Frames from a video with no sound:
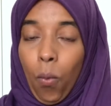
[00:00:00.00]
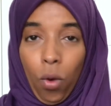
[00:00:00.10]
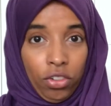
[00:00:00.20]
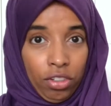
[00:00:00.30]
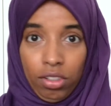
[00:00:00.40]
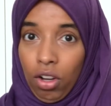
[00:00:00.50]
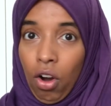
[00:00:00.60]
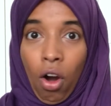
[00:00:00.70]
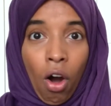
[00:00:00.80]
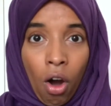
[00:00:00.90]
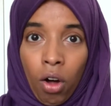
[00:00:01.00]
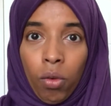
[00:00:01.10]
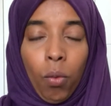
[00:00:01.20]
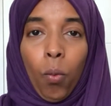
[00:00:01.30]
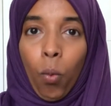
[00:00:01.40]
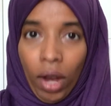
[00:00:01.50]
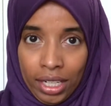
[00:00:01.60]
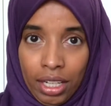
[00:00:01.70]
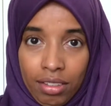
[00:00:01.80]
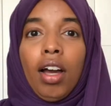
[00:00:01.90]
Just all
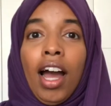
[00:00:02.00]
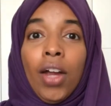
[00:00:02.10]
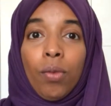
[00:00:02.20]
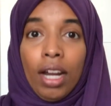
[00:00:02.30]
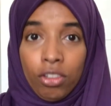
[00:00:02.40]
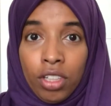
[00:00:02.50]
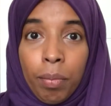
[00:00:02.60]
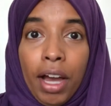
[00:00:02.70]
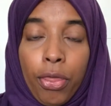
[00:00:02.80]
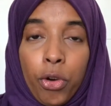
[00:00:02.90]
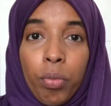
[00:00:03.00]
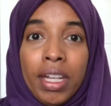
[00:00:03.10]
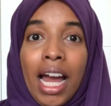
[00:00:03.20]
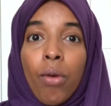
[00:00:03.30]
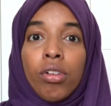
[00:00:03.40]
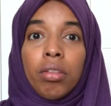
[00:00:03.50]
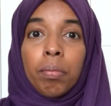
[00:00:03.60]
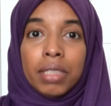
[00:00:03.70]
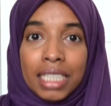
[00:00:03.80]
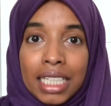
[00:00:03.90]
wetness. I ran to the bathroom and I was
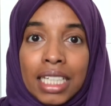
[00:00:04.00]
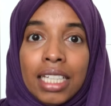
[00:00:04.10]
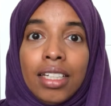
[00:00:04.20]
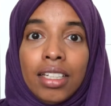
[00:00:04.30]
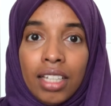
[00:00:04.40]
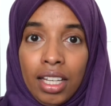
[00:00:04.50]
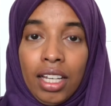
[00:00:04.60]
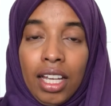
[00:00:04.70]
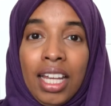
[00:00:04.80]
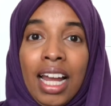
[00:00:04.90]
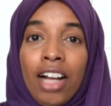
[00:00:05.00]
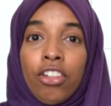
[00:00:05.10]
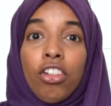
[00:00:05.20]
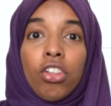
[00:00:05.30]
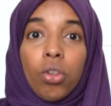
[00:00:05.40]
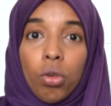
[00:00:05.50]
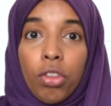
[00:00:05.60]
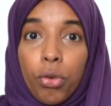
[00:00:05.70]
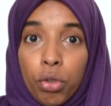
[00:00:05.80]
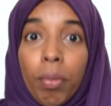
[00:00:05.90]
bleeding. It actually soaked
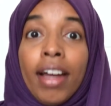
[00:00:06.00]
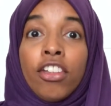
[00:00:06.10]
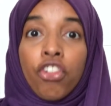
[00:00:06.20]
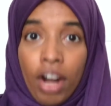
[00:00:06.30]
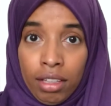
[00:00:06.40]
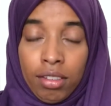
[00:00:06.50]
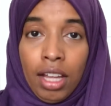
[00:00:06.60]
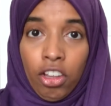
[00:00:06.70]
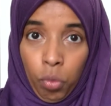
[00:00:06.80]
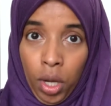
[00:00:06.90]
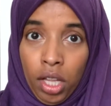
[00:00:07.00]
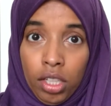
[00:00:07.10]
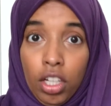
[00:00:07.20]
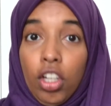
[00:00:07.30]
through my dress as well.